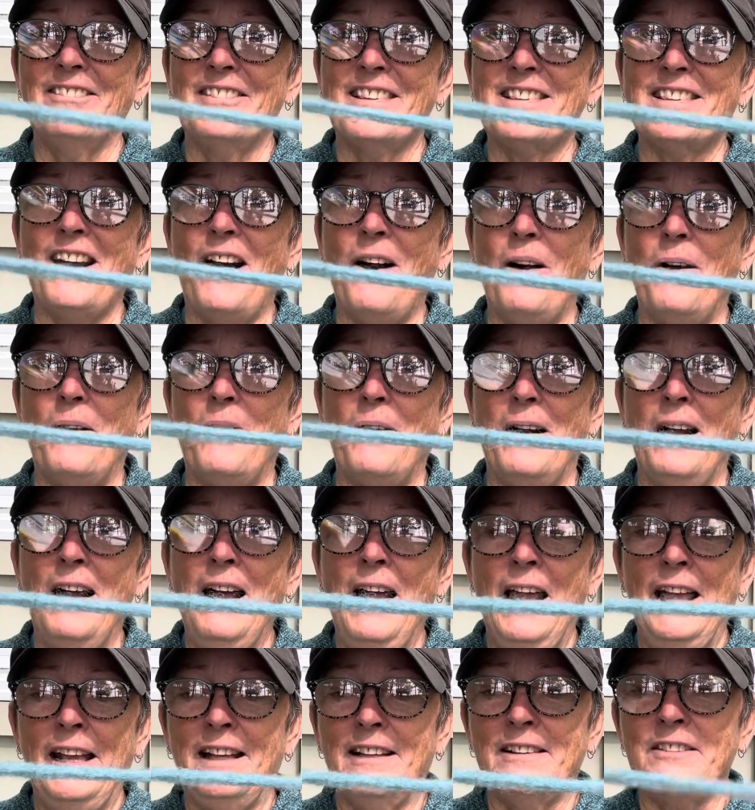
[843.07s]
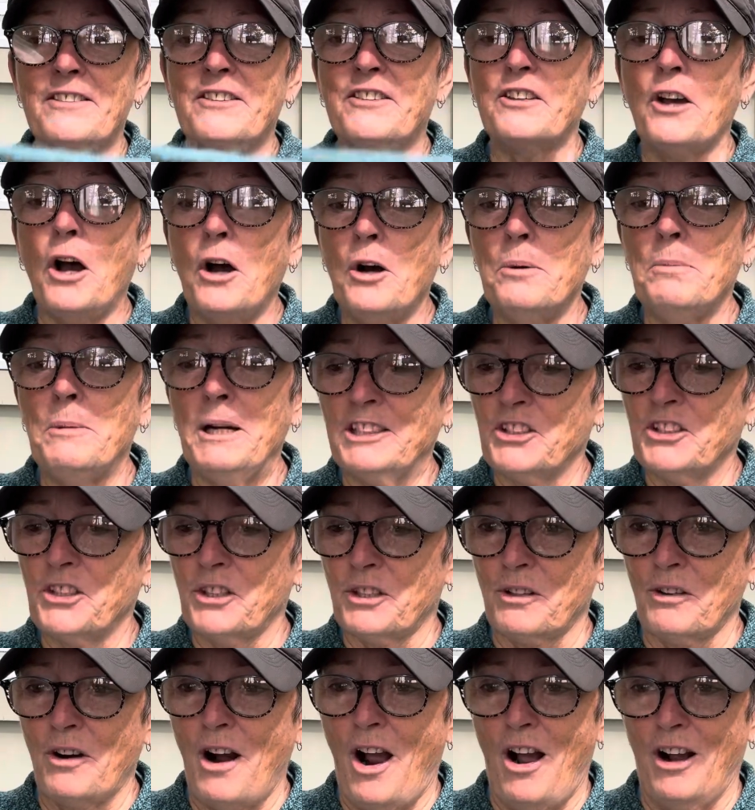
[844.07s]
So it's so much
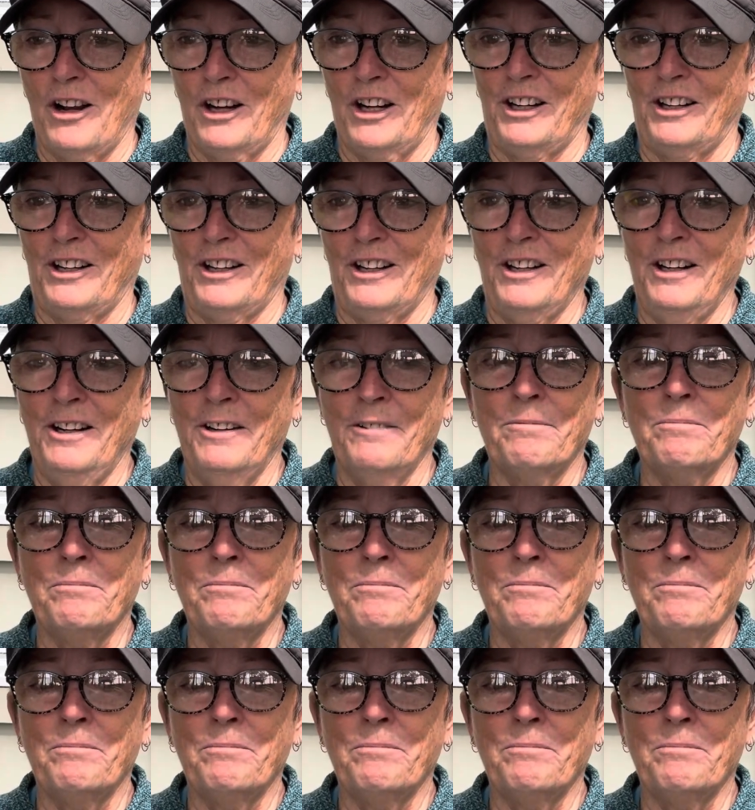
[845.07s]
stronger.